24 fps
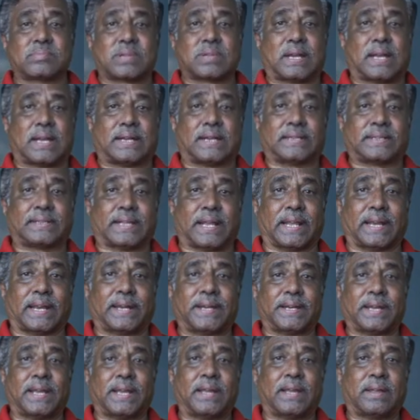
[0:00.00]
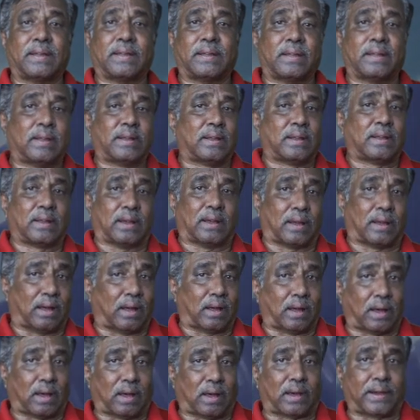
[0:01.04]
and then
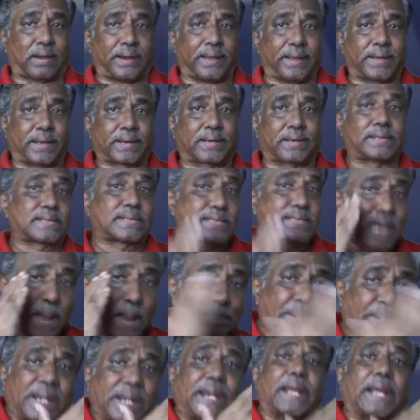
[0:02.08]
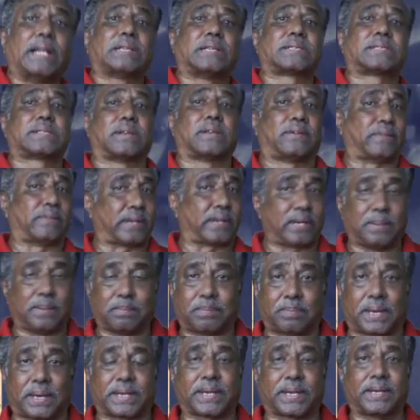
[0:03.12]
order Sapindales, very
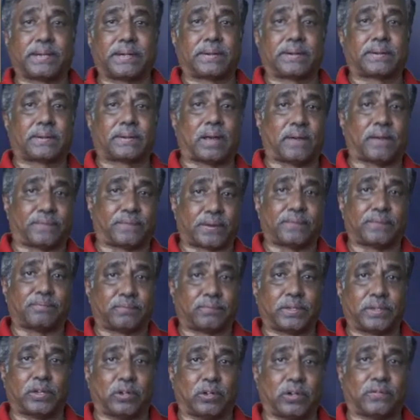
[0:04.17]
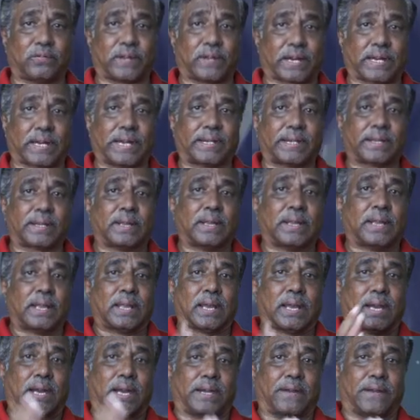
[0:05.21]
important, often you will forget,
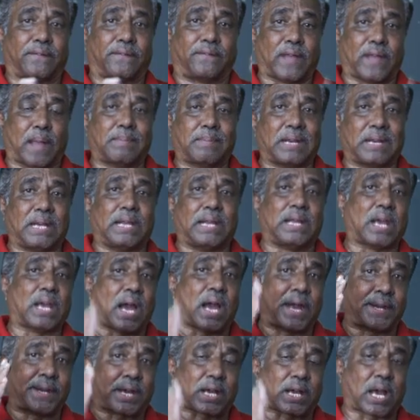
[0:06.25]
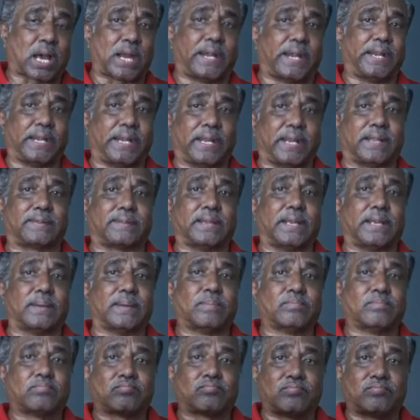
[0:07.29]
and the family Anacardiaceae,
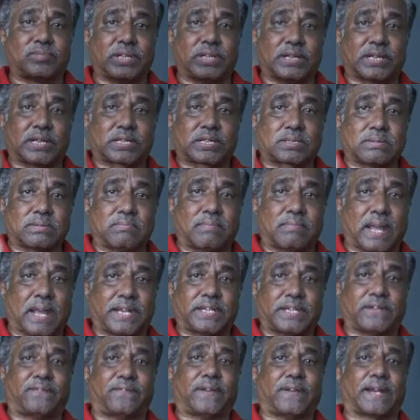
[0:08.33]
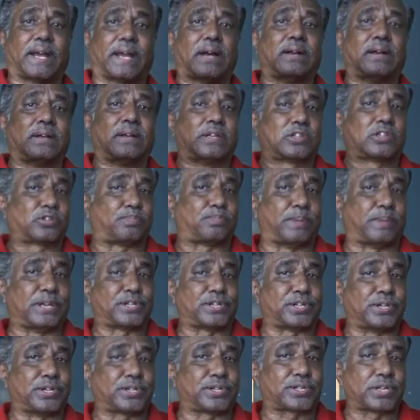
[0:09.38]
genus Mangifera,
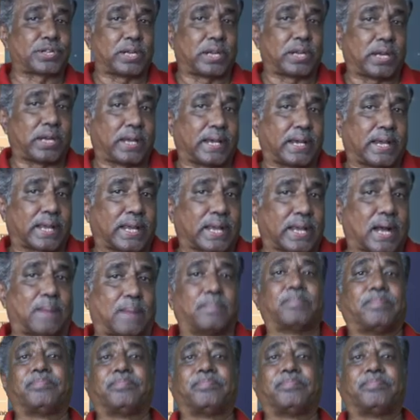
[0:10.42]
species Indica.